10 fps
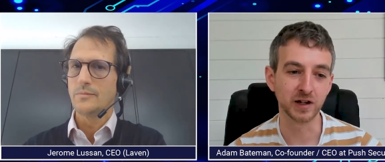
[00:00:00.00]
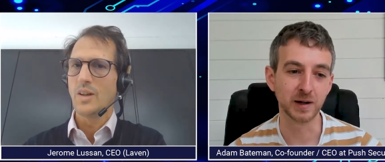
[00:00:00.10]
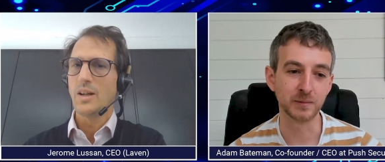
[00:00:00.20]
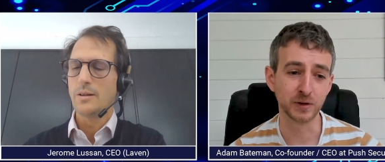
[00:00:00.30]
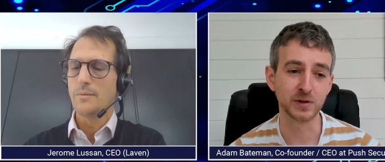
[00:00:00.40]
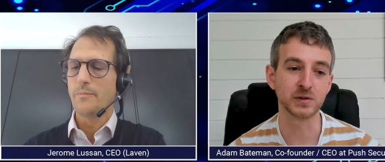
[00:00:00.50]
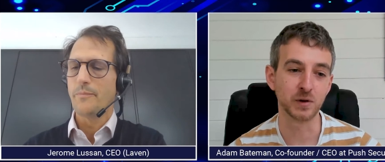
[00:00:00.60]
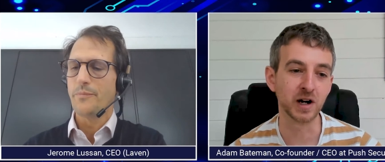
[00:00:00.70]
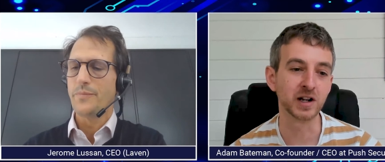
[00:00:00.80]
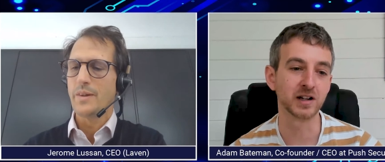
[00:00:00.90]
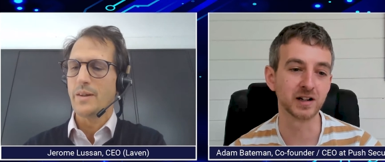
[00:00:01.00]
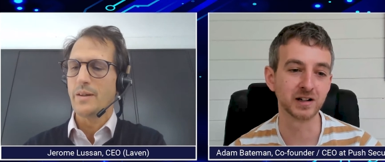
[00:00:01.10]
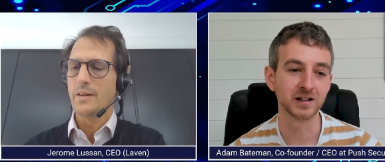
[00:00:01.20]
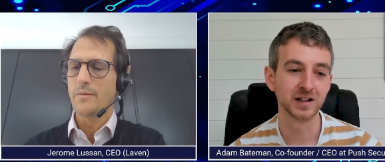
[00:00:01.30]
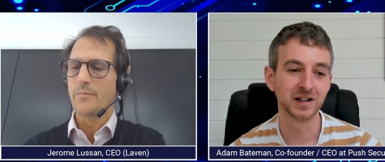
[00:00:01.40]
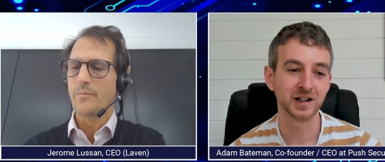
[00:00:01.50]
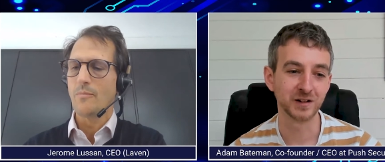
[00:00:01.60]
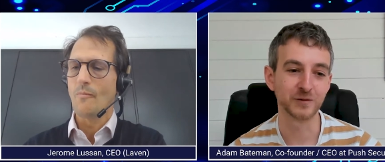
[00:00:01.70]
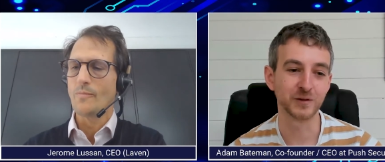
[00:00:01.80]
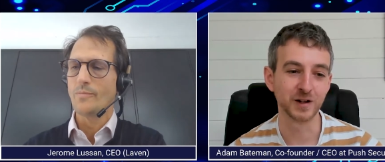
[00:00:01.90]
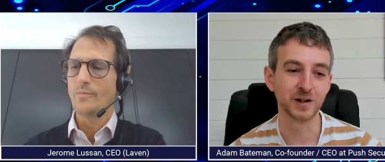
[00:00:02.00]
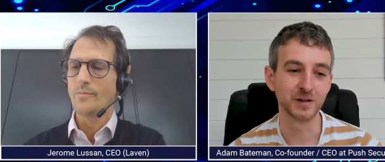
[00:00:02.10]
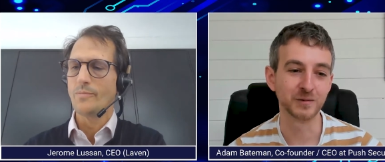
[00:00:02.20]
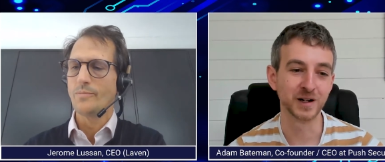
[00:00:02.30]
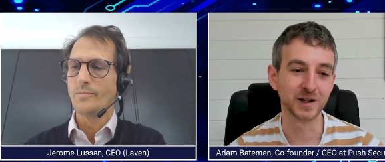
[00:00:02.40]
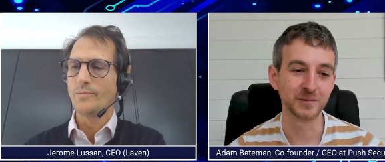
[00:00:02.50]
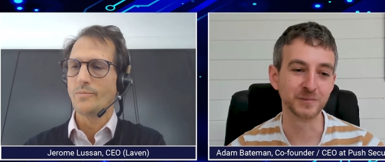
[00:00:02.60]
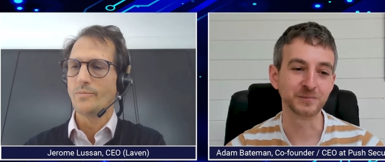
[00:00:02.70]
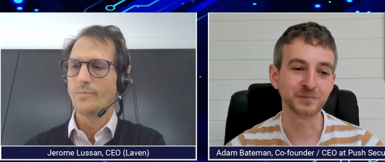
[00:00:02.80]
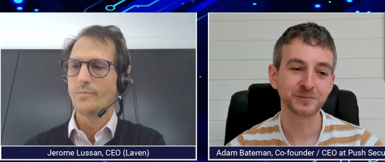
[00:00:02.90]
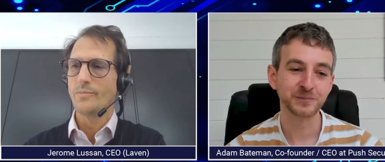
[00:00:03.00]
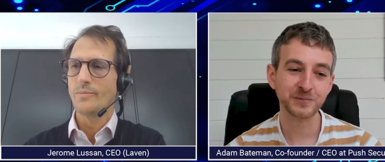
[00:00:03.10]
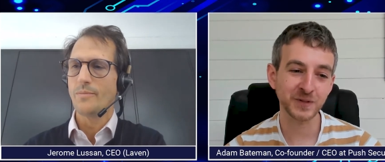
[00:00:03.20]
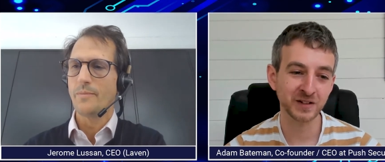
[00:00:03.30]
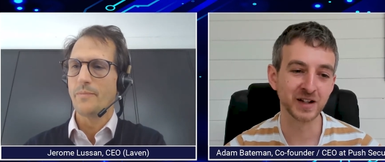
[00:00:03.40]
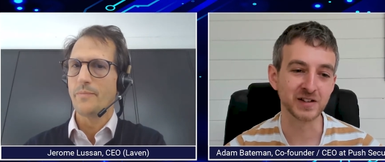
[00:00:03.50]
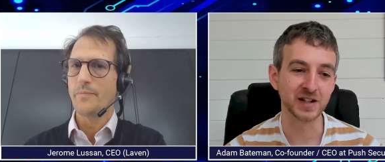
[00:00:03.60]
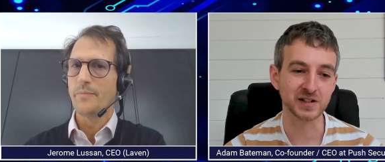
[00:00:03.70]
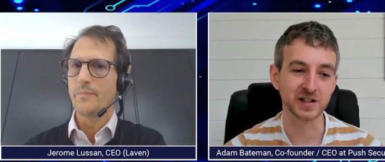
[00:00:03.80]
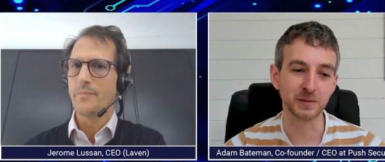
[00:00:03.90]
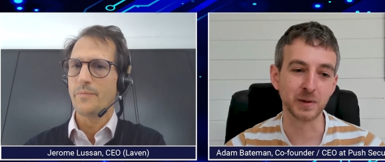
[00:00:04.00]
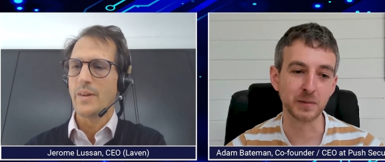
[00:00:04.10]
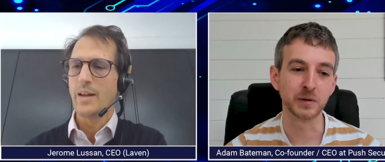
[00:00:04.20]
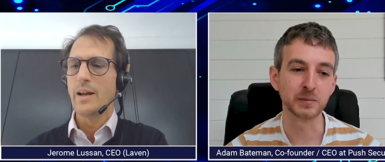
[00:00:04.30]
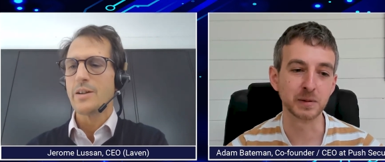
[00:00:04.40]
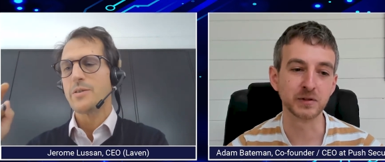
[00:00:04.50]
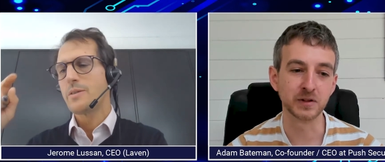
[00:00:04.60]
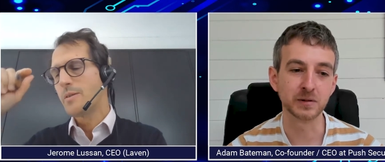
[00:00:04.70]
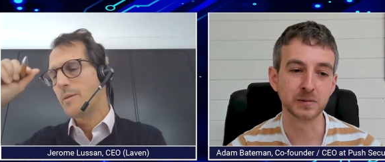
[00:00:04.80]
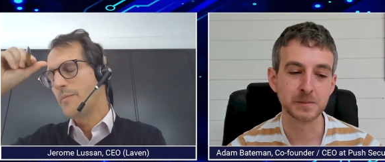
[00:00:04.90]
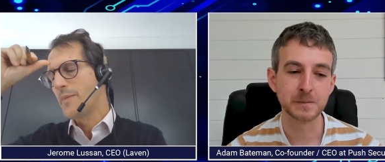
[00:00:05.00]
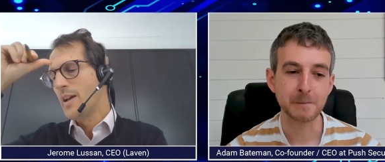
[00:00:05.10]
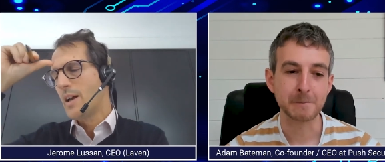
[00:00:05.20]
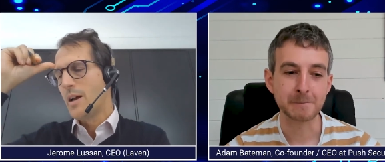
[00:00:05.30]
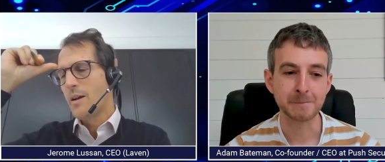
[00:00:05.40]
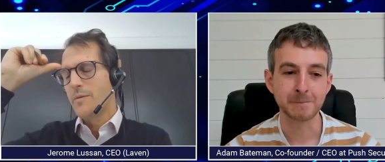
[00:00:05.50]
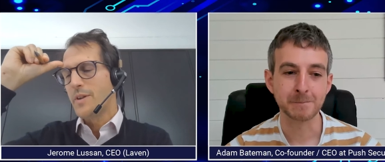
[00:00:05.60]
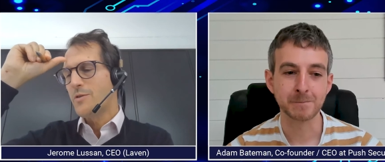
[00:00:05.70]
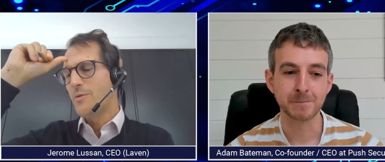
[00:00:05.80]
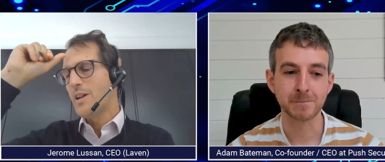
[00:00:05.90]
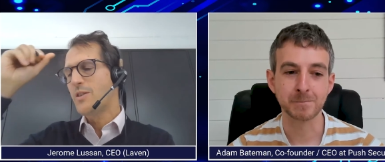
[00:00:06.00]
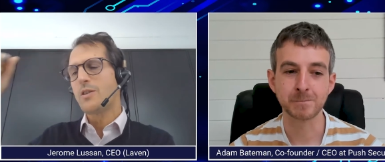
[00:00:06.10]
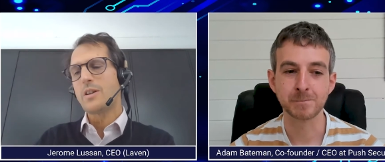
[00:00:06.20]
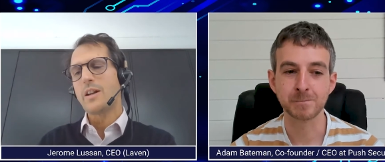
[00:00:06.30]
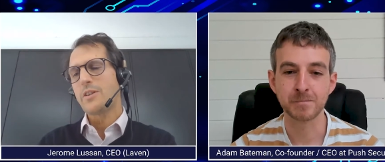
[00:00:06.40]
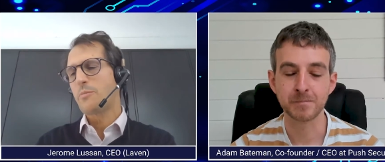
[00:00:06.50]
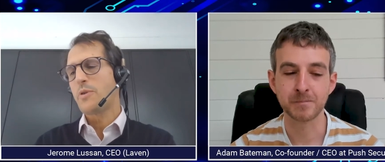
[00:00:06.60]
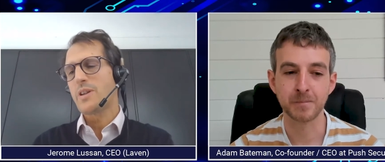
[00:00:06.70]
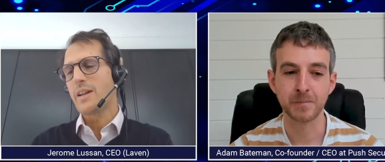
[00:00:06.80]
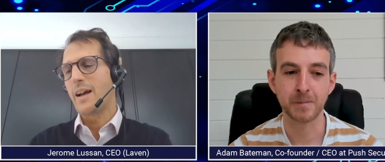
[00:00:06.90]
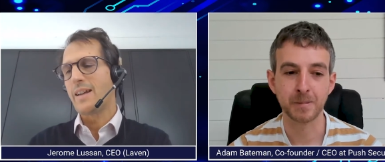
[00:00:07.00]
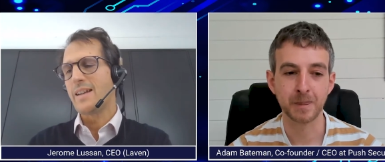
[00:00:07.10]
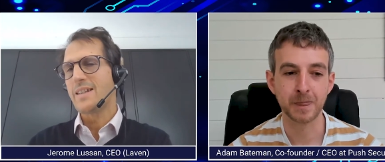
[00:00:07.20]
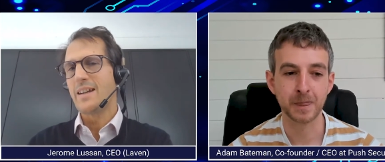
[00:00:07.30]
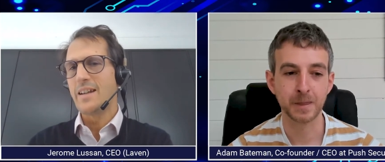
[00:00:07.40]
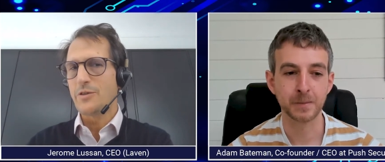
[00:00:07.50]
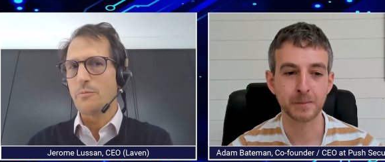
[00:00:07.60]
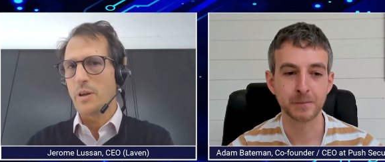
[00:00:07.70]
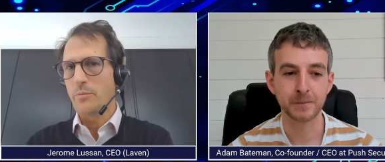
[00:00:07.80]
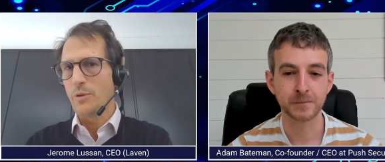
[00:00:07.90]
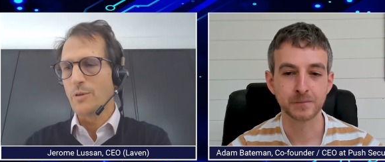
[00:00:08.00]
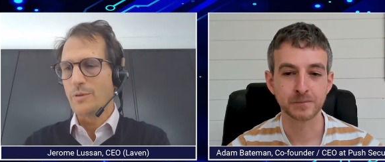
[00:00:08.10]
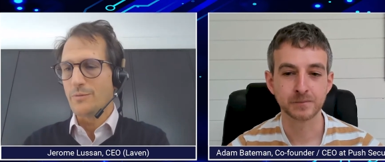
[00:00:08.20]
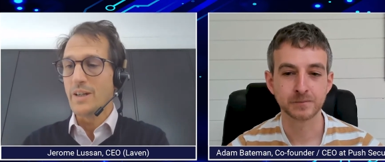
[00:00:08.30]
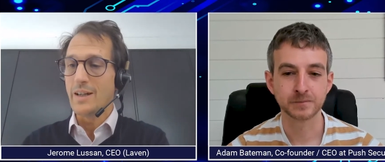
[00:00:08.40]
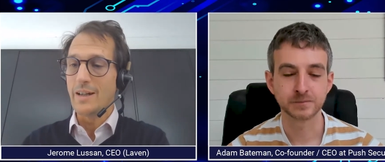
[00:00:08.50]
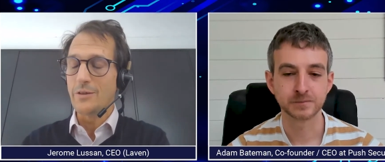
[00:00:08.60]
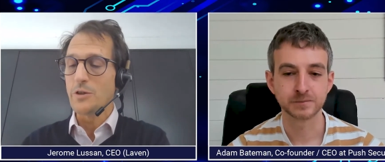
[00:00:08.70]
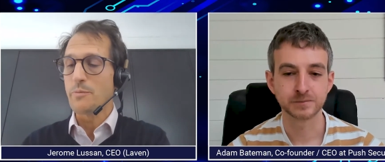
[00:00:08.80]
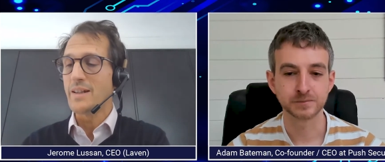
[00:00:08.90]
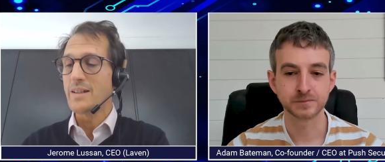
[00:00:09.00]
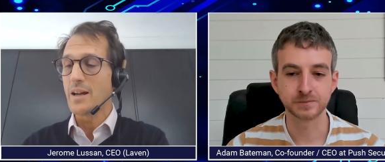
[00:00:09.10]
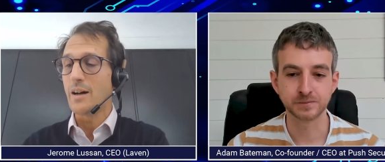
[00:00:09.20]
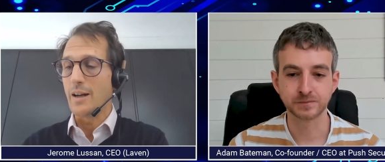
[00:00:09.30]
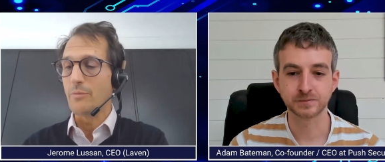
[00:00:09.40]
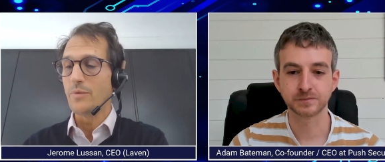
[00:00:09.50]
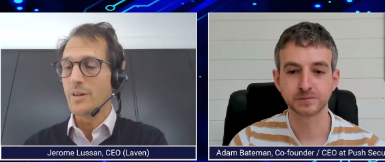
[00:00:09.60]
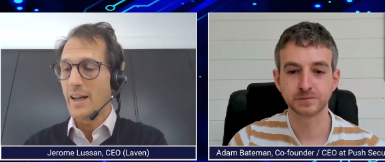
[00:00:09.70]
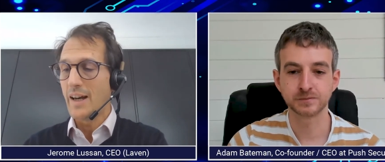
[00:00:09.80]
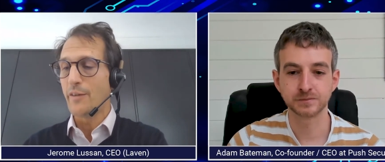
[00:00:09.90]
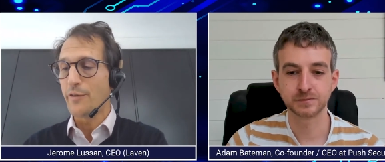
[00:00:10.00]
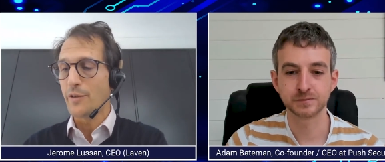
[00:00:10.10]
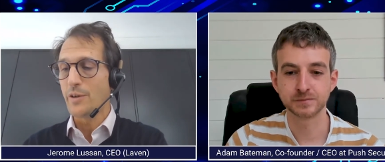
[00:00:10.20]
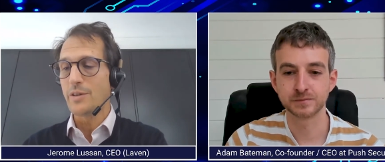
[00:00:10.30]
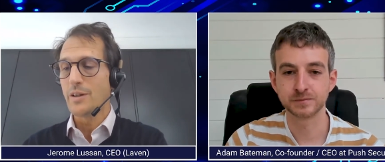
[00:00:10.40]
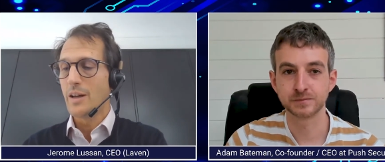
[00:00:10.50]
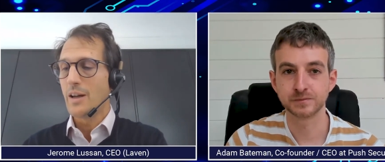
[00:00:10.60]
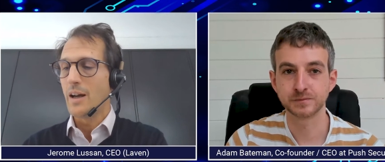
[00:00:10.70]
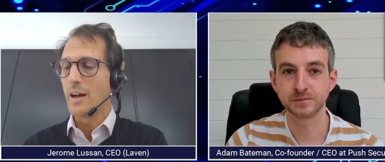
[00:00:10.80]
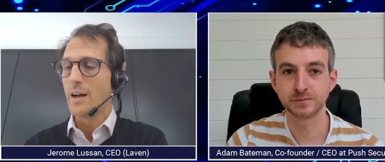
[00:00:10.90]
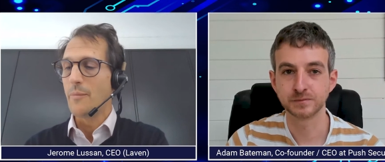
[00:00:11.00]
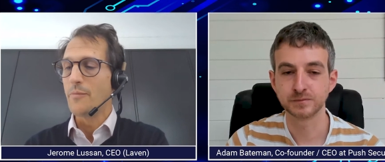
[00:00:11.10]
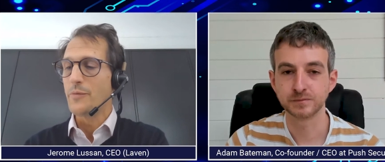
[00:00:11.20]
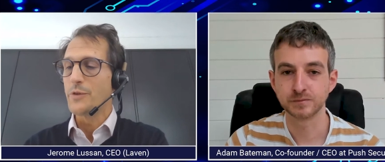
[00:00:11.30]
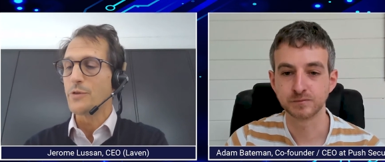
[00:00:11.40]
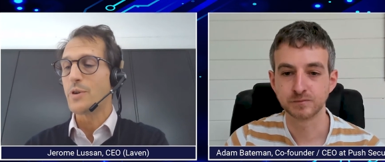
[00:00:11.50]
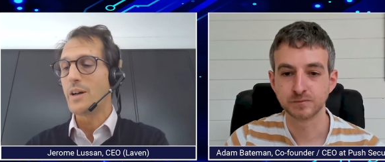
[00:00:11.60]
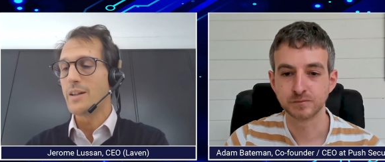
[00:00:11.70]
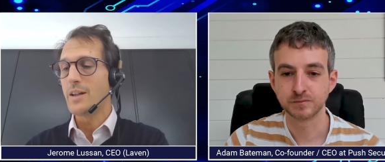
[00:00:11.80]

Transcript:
Speaker 1: Um, so as a wider kind of eh, um, that, that's kind of where we point people to.
Speaker 2: That's really good, and I suppose I, I, guess it leads to people needing to spend time and effort um, to